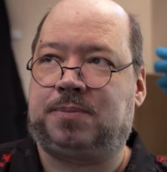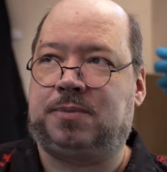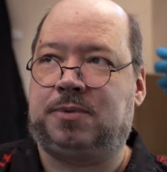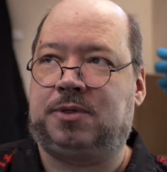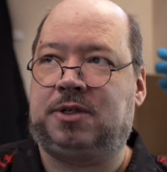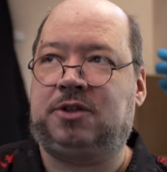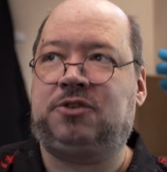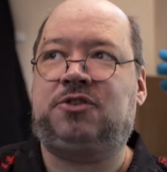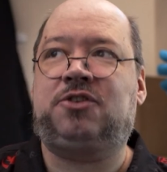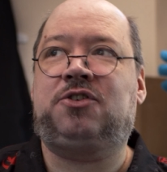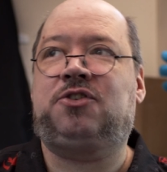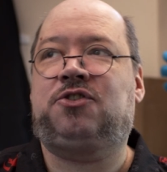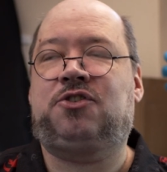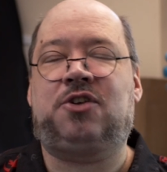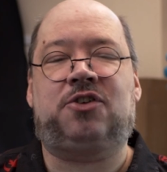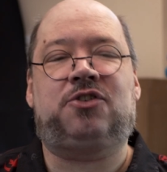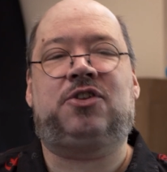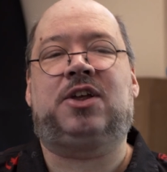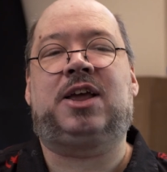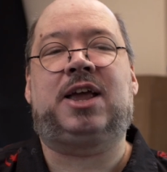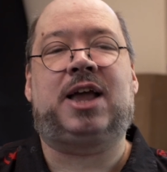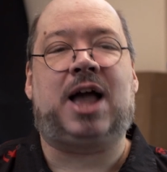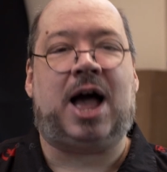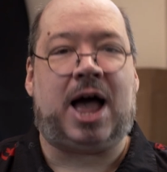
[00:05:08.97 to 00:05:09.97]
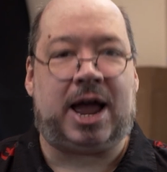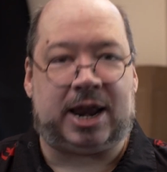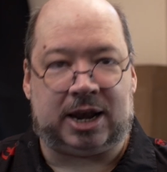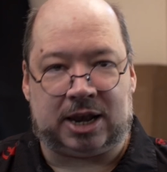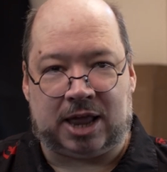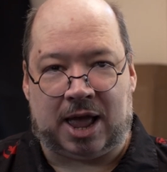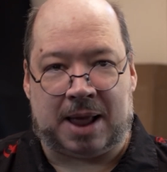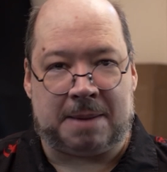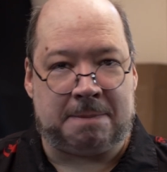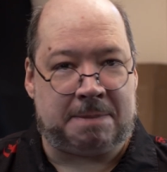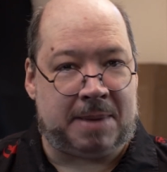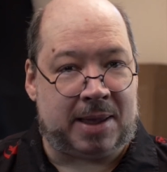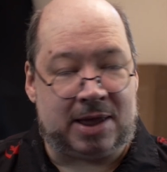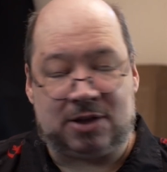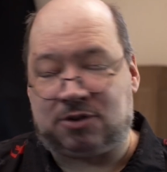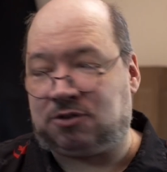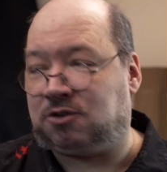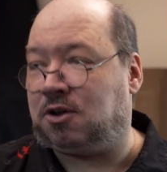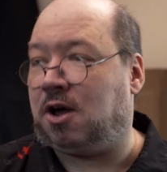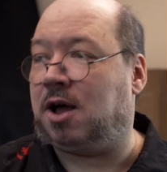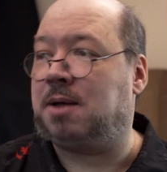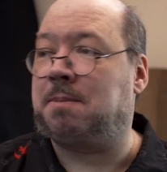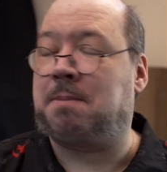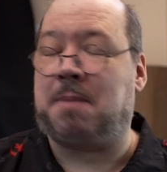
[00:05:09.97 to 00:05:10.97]
This is just a guideline based
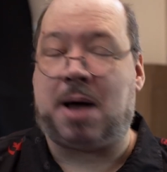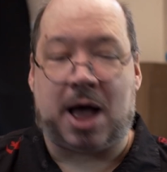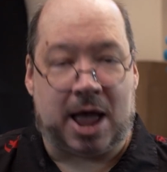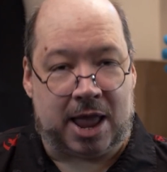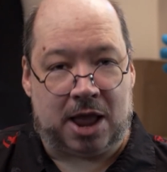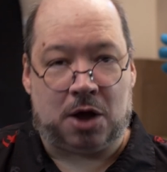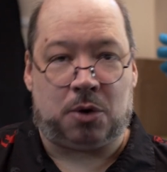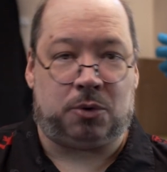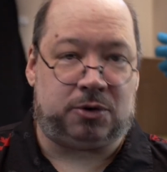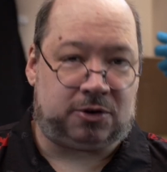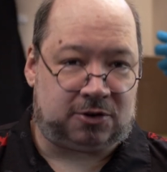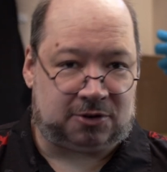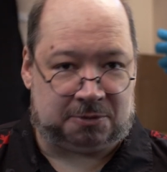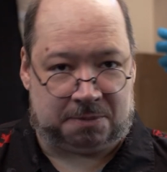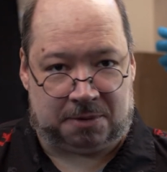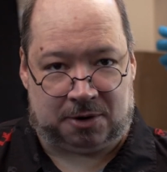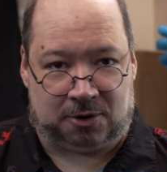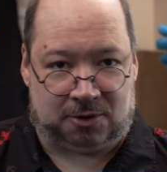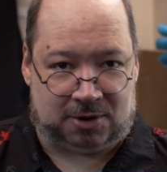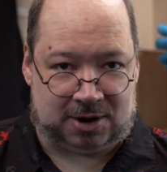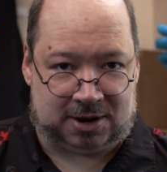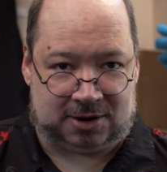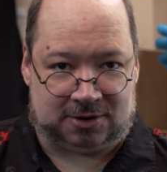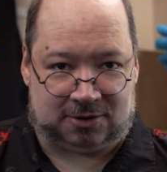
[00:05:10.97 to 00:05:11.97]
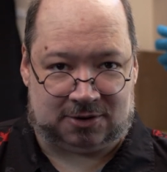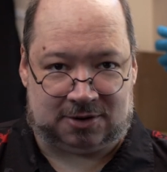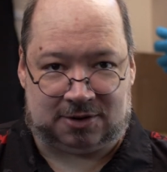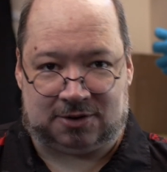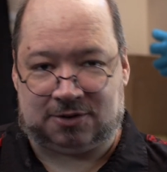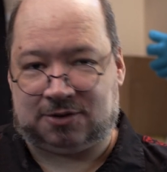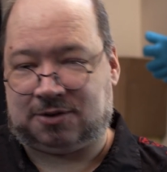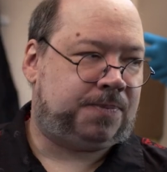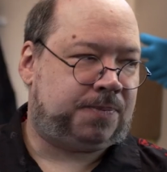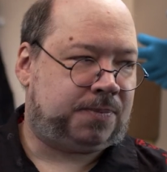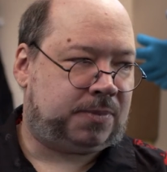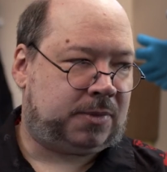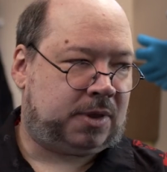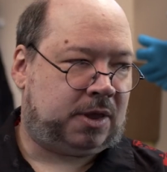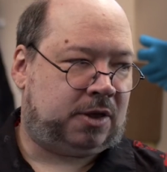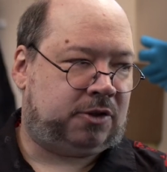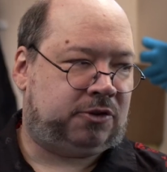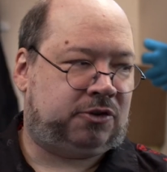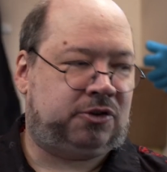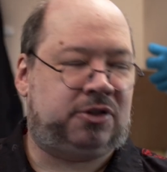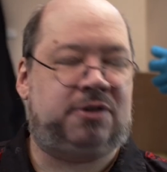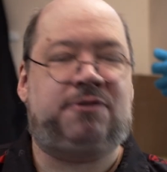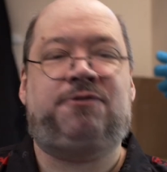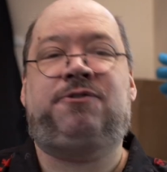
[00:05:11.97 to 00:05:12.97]
on my own experiences.
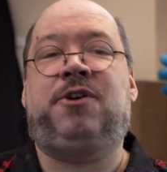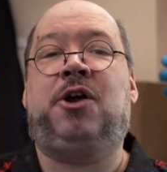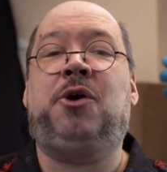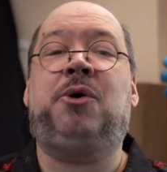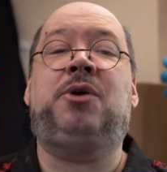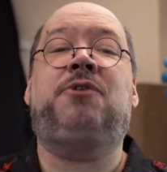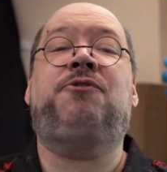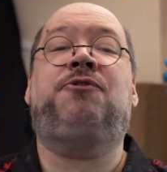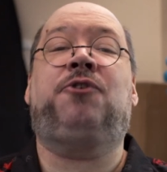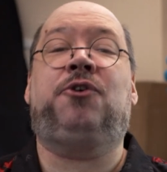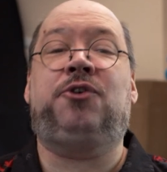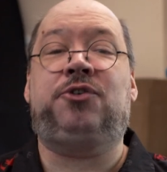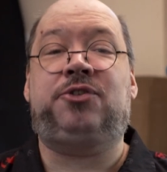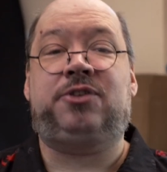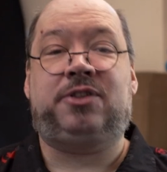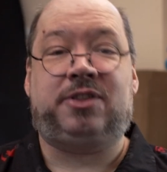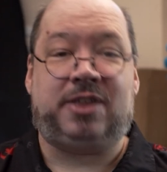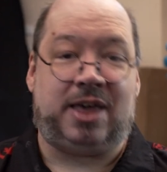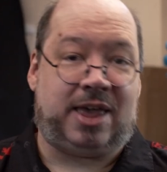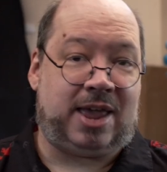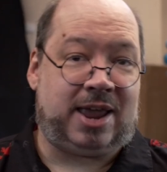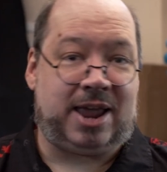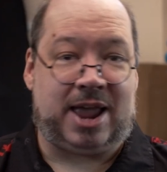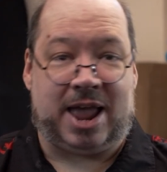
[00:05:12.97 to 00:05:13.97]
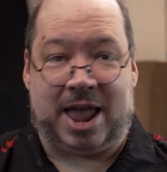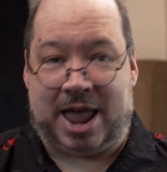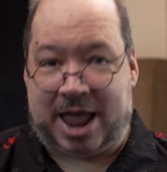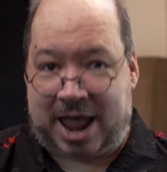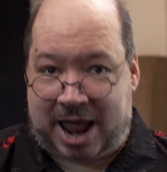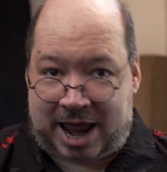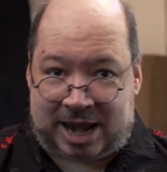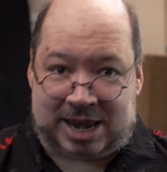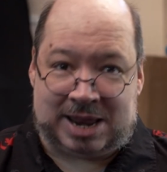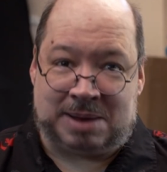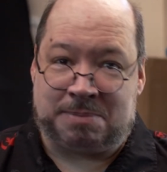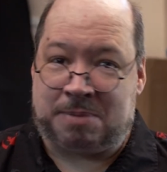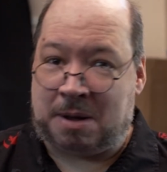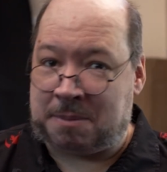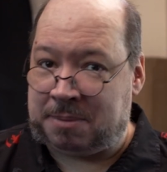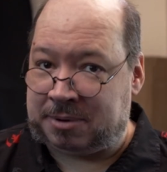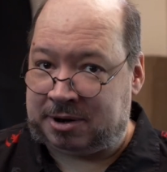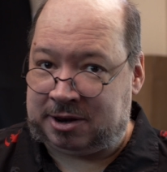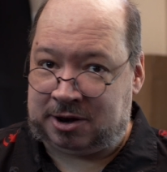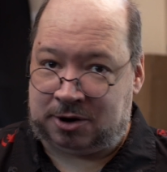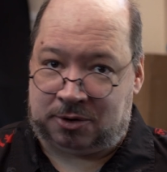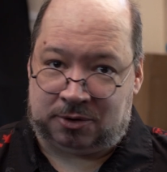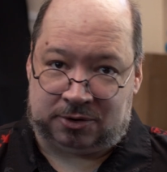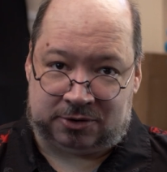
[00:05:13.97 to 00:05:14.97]
So the very first thing any
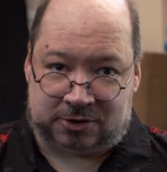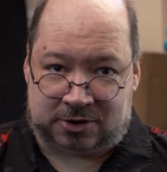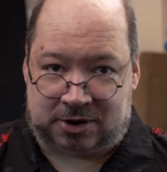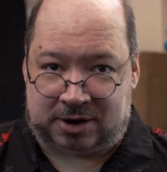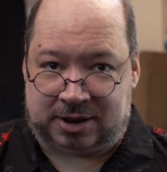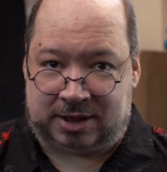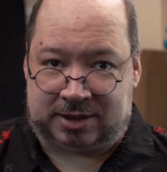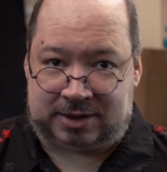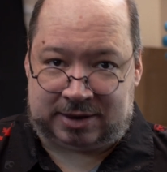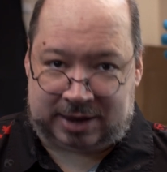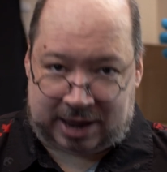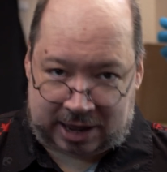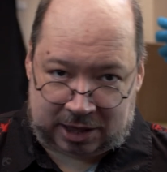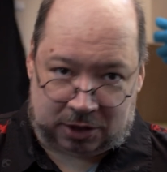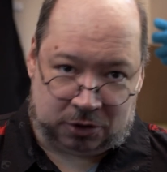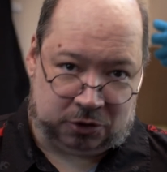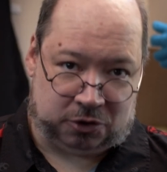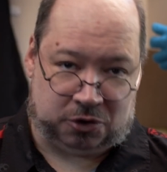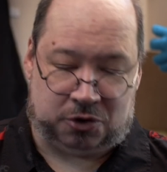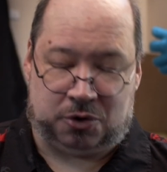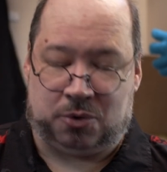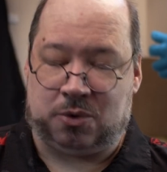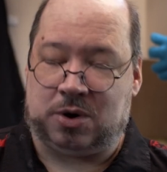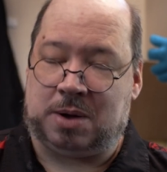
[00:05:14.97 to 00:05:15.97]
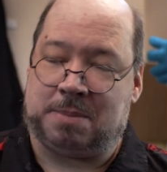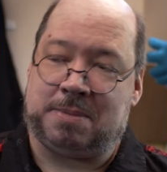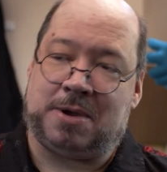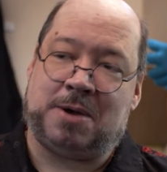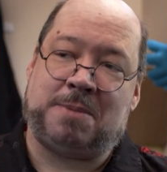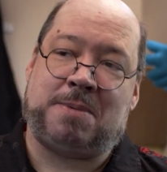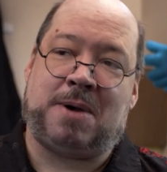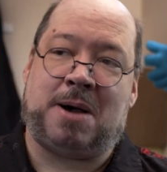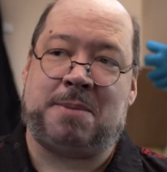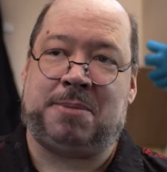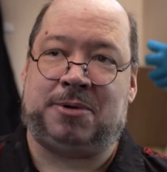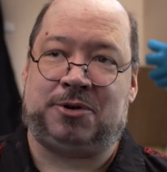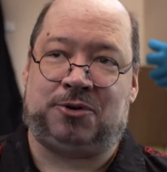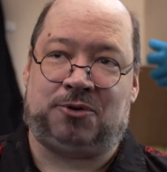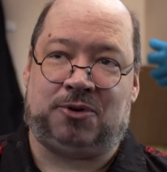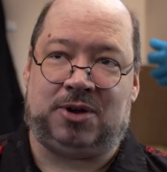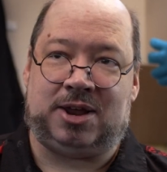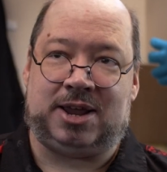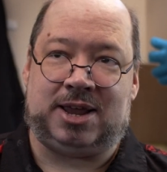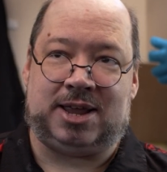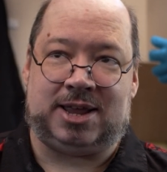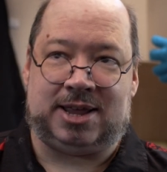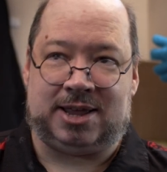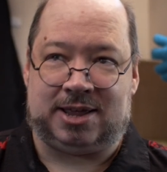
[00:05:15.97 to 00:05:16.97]
puppeteer is going to tell you about
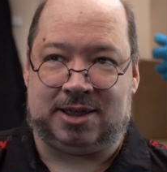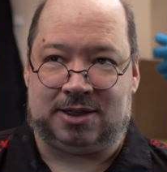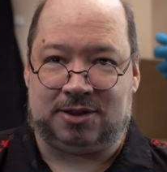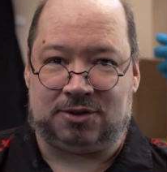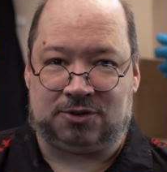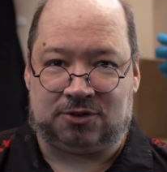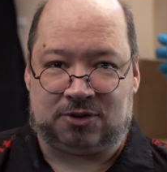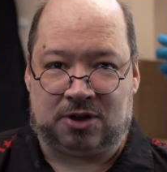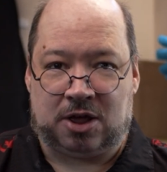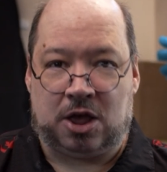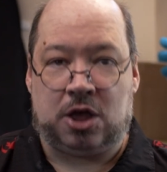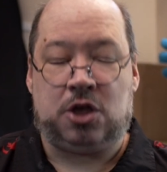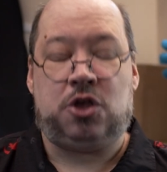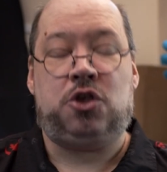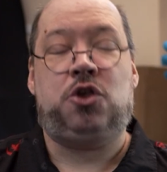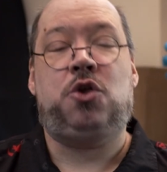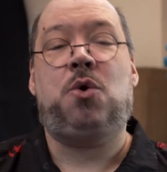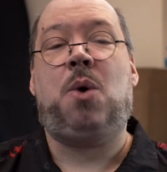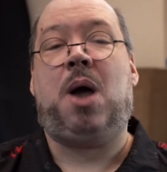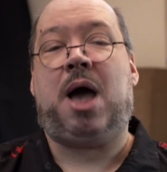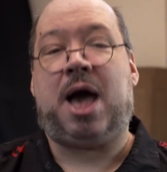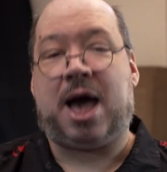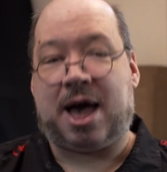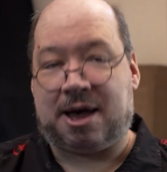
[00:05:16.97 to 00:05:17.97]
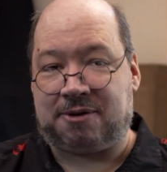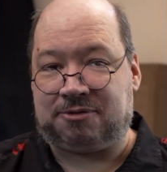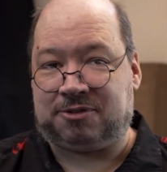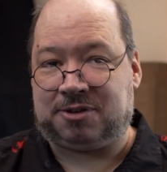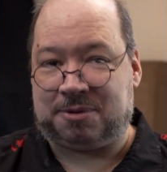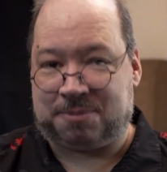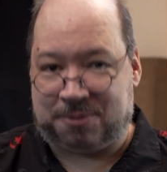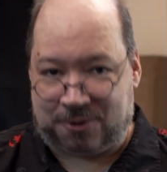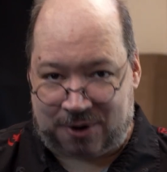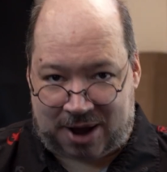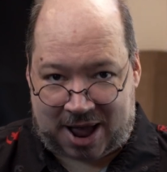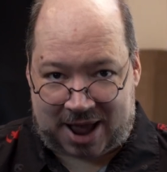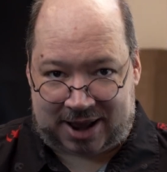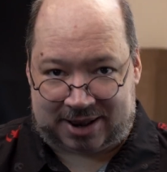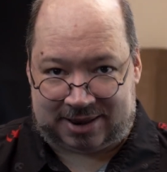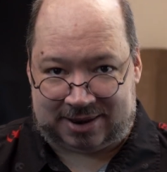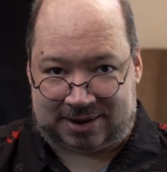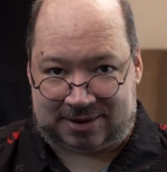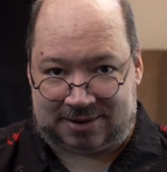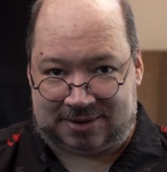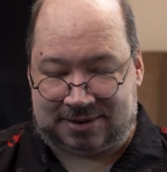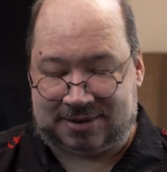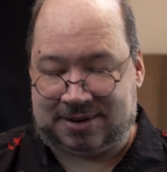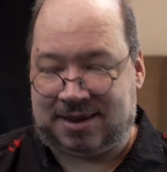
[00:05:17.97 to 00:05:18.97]
puppetry is you have to
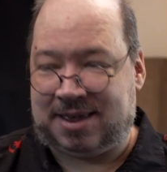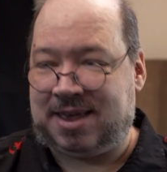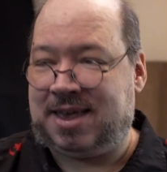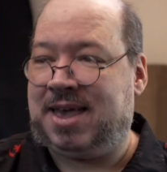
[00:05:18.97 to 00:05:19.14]
practice.